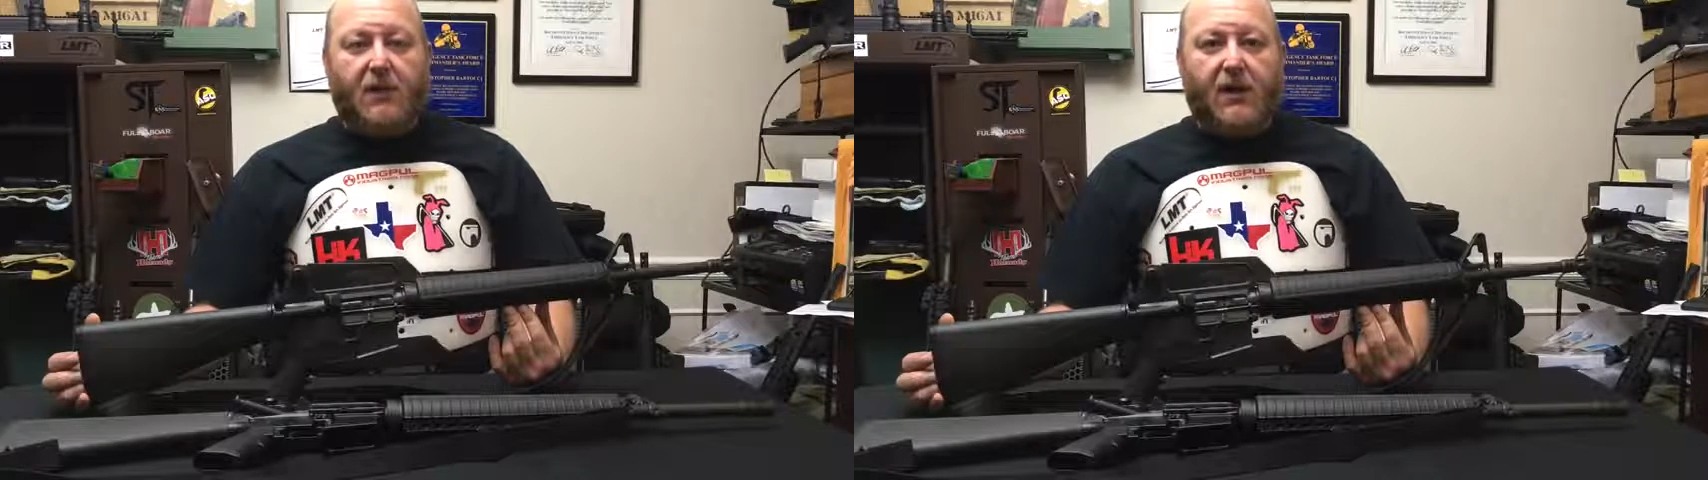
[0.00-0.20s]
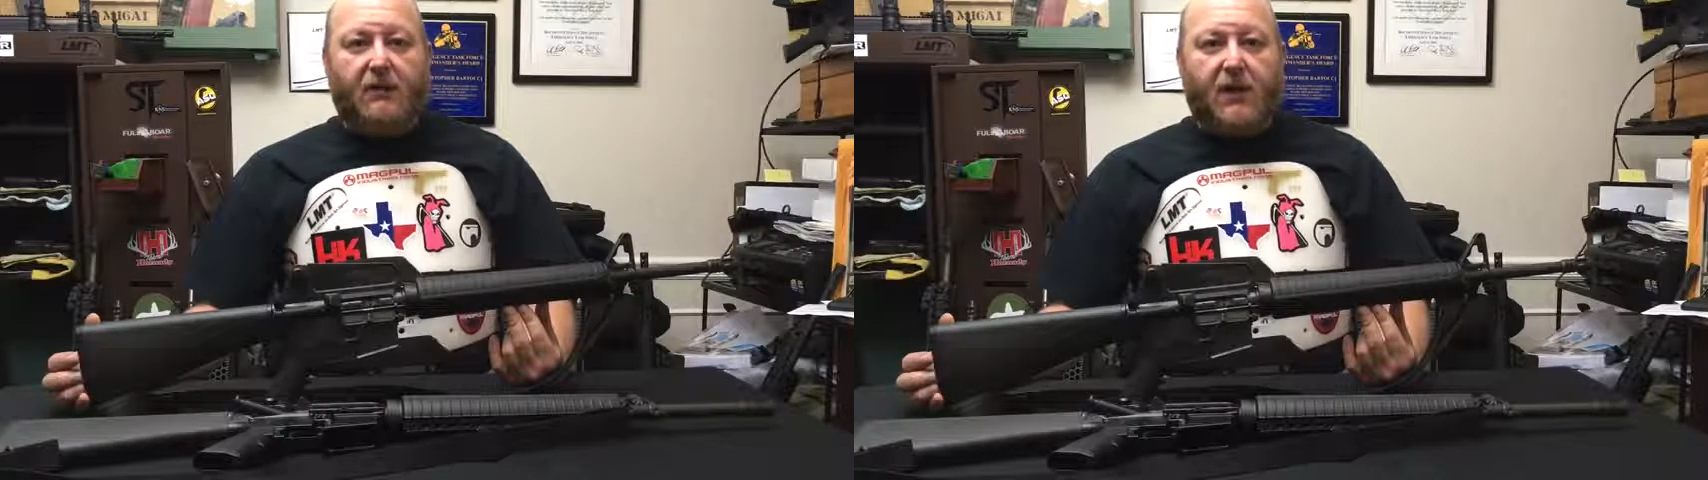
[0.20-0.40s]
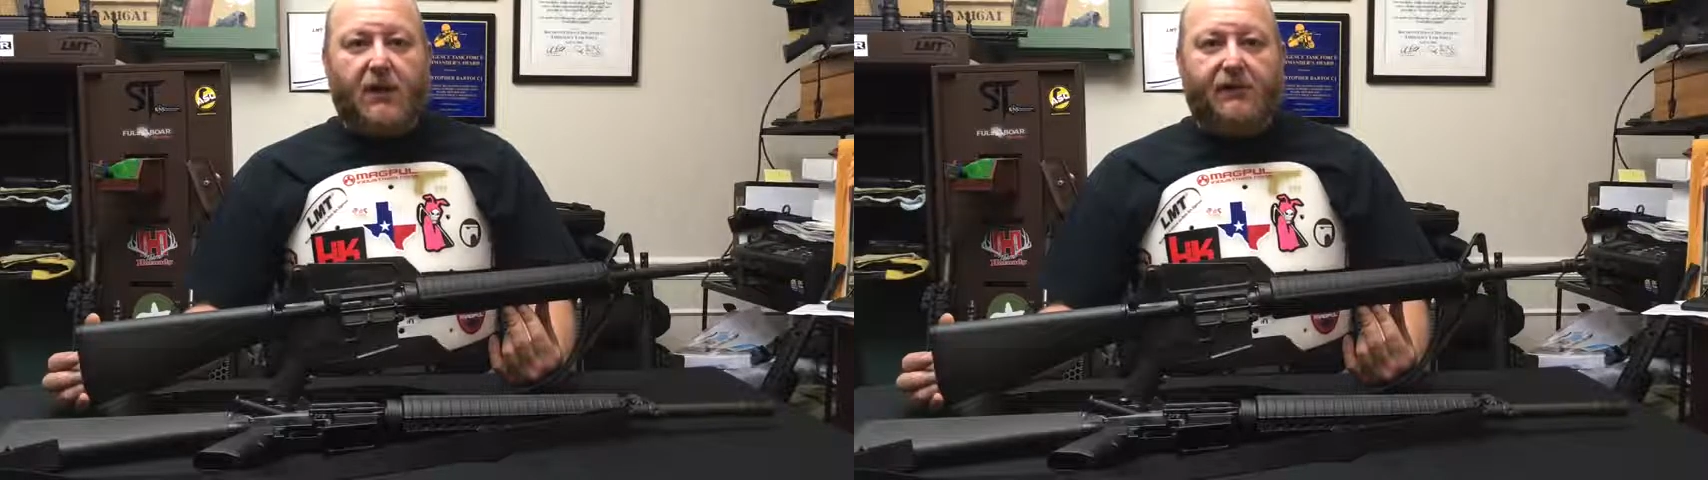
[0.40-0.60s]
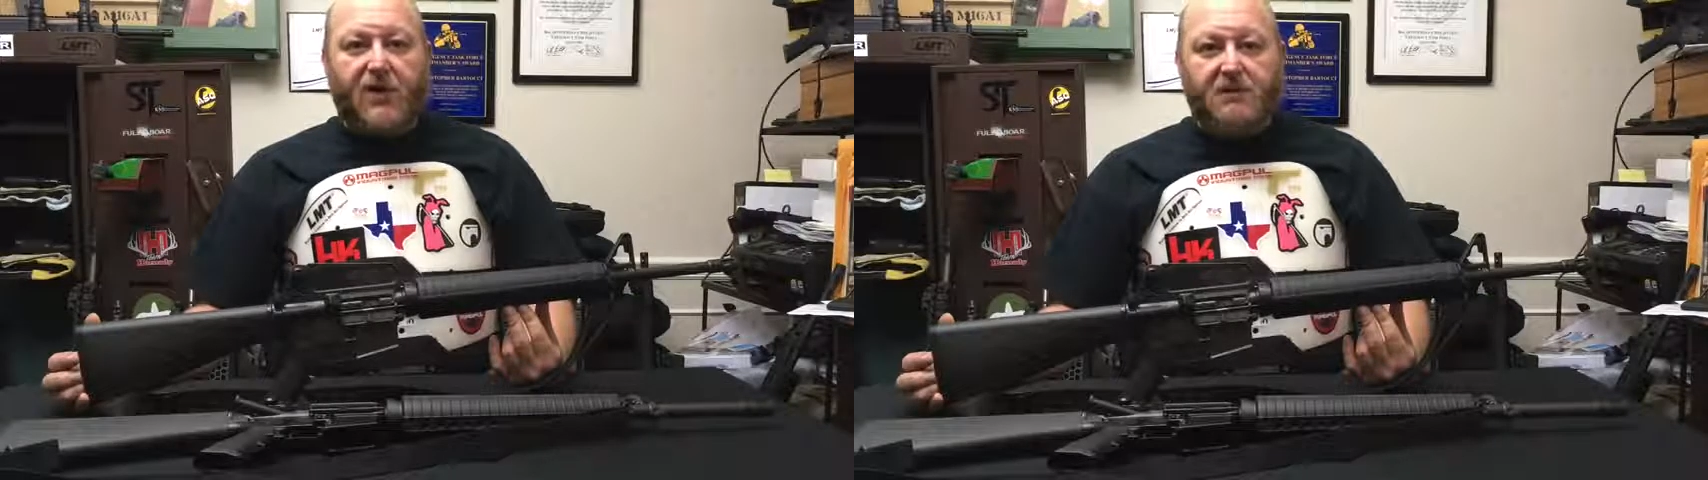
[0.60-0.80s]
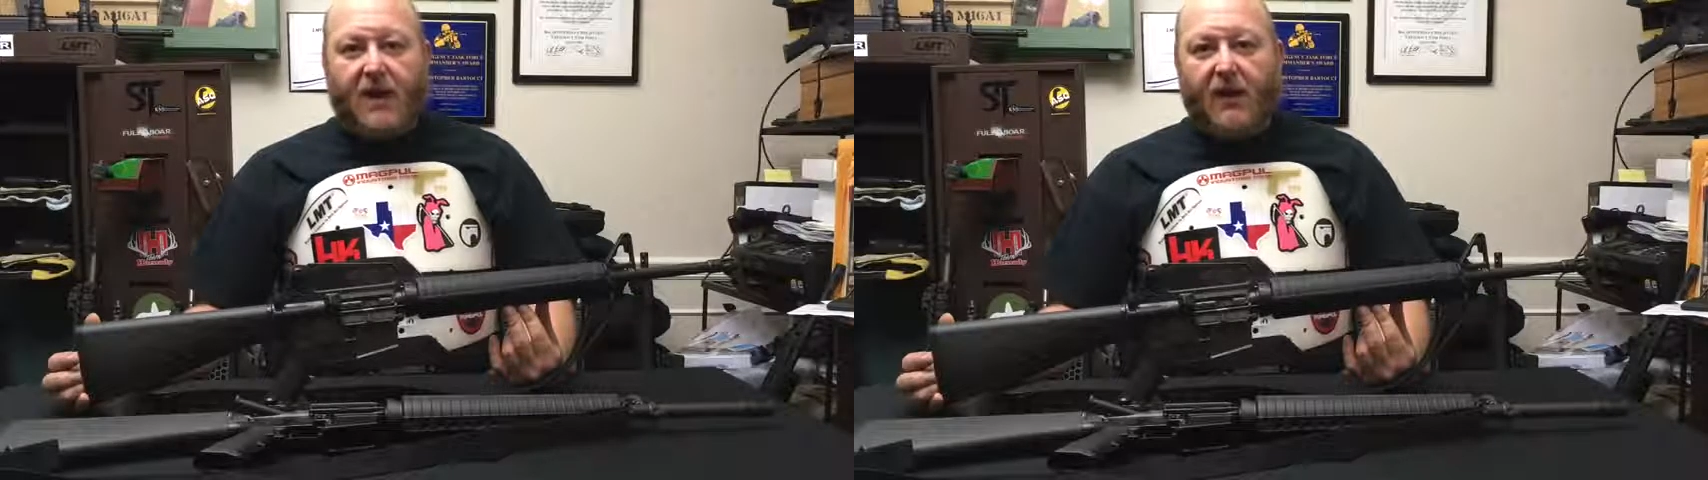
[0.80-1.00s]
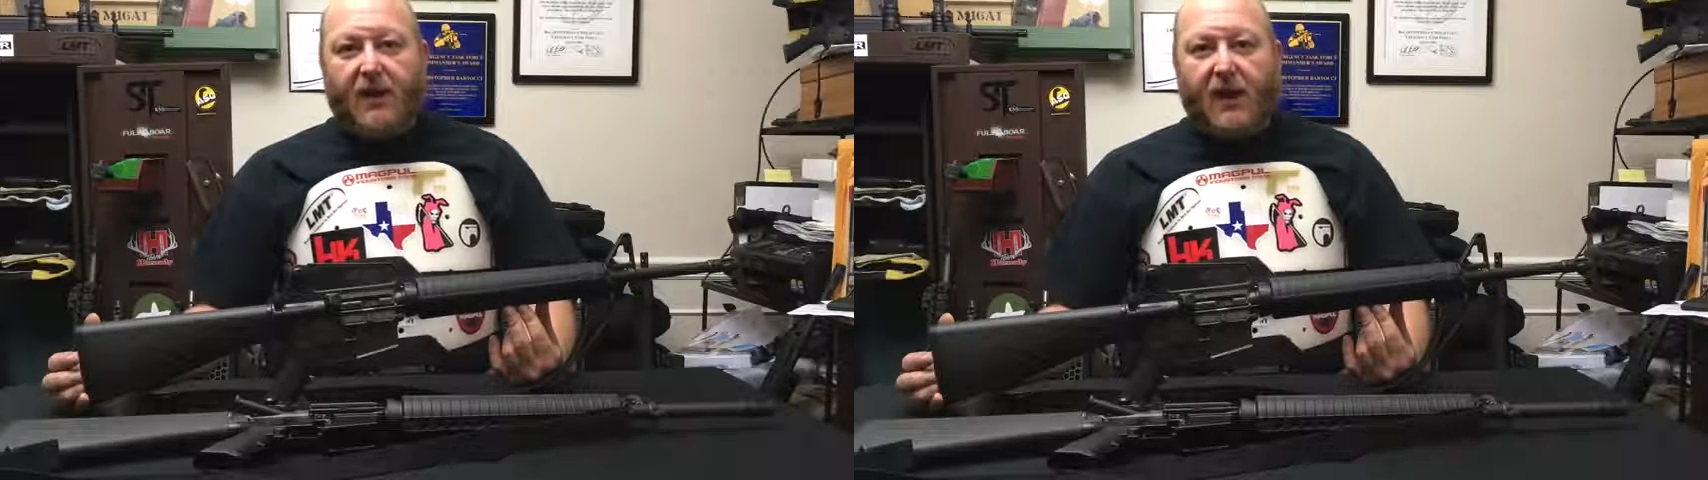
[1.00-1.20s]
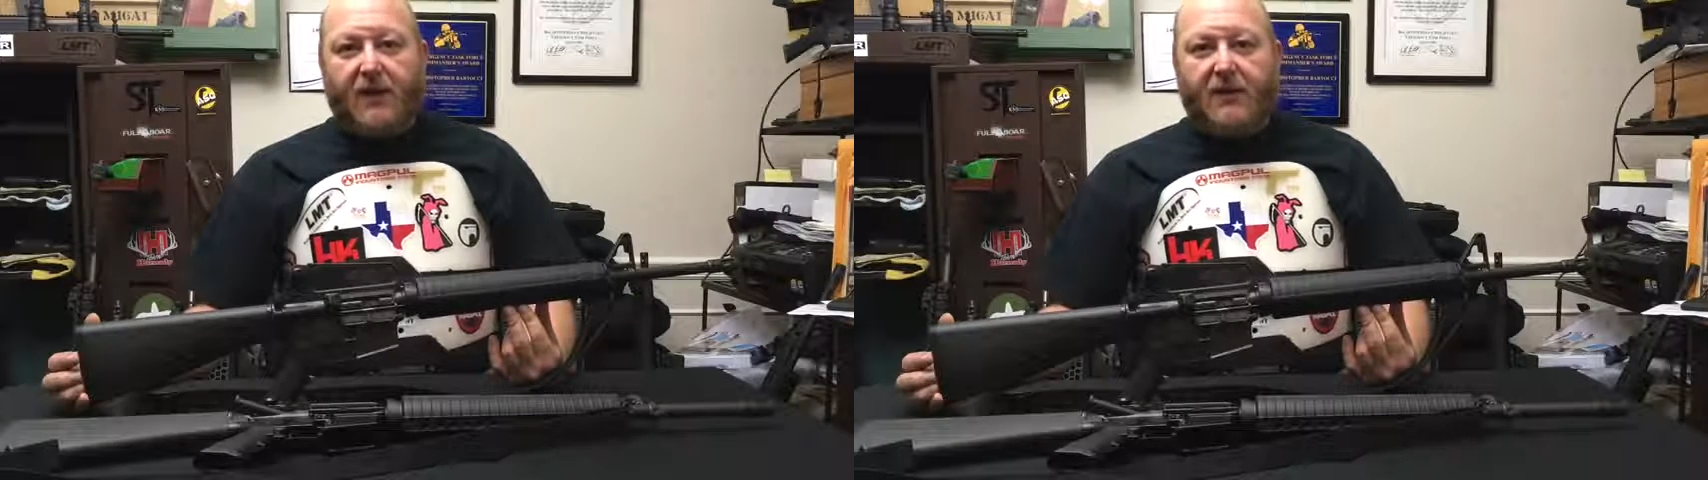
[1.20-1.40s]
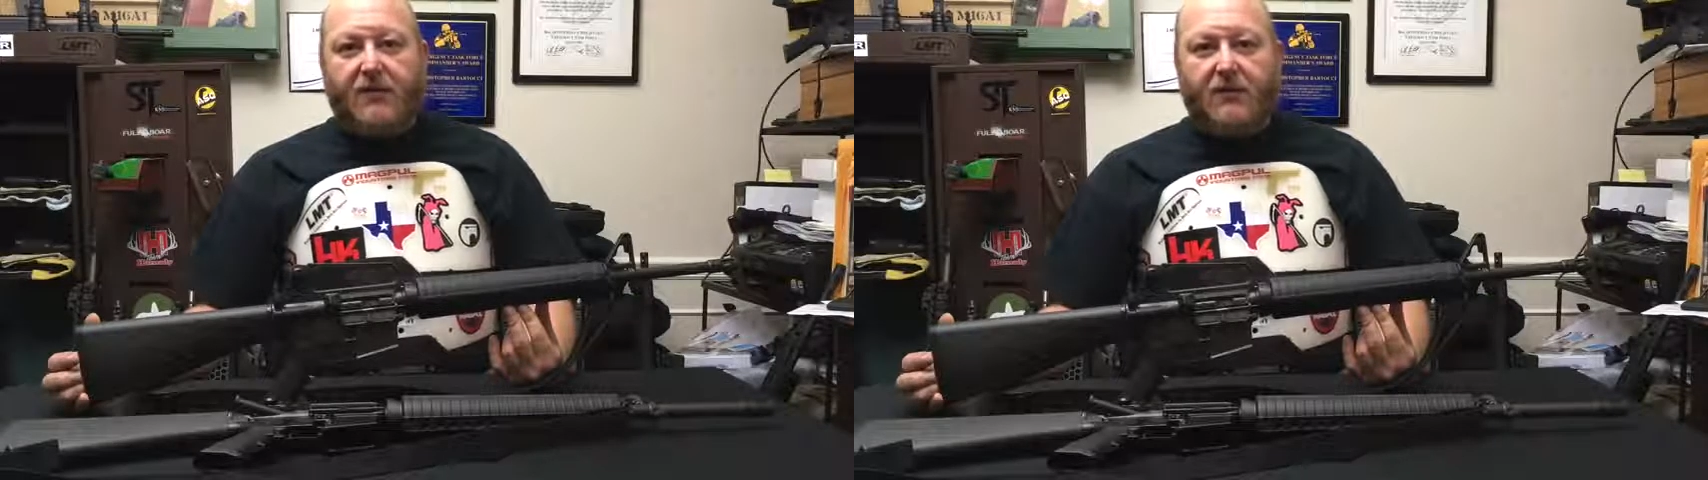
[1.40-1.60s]
but the first model
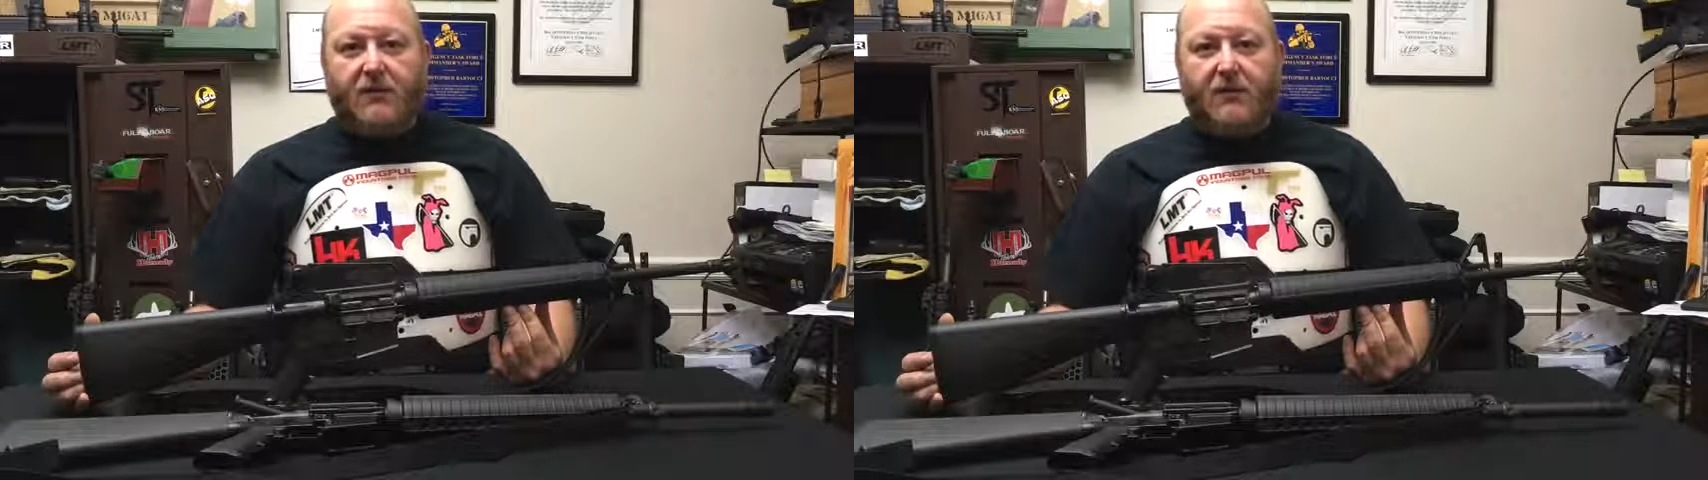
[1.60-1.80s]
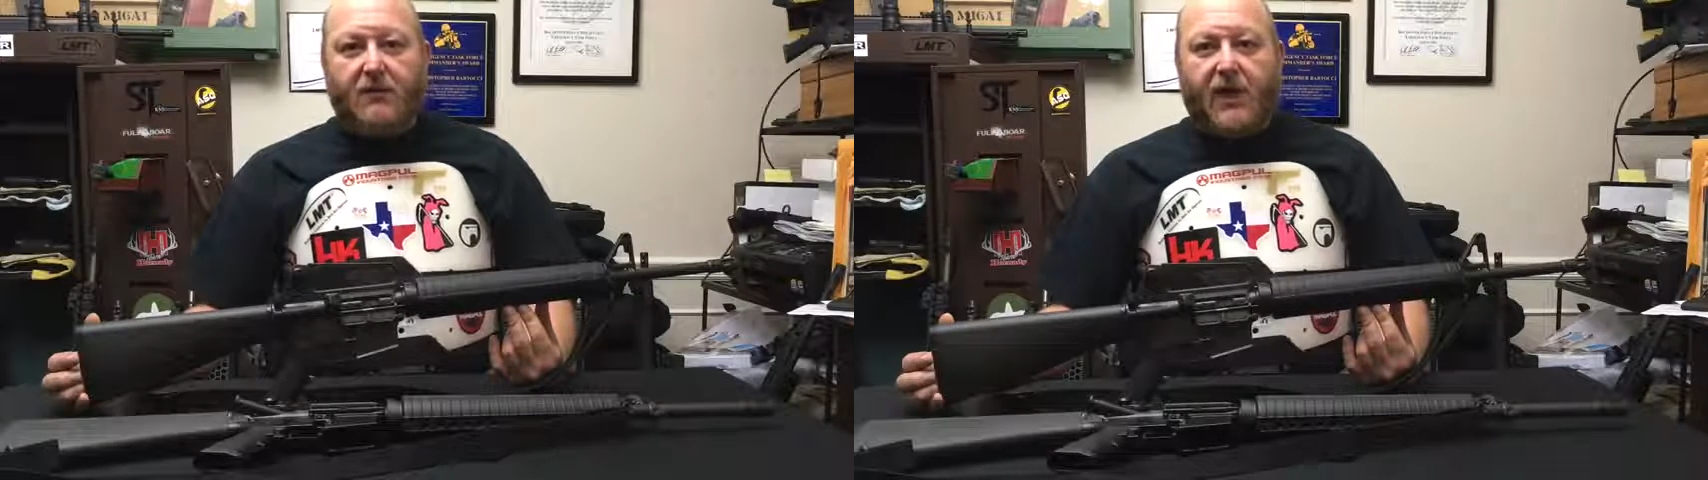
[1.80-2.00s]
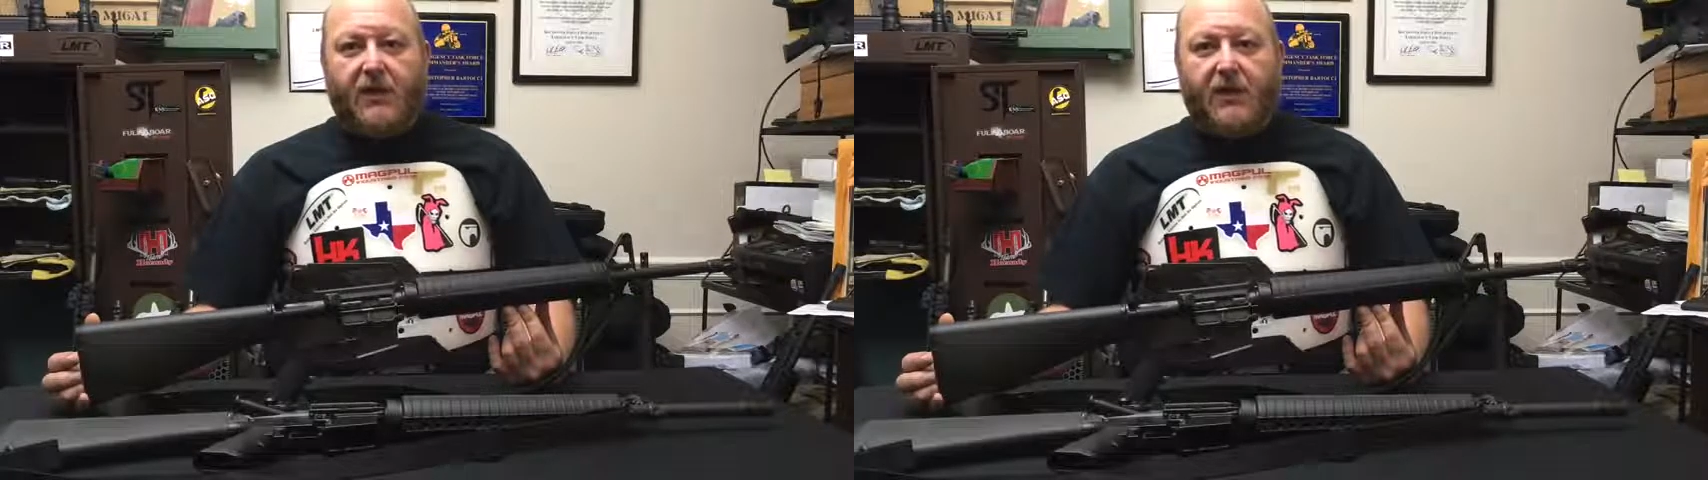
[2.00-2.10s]
had two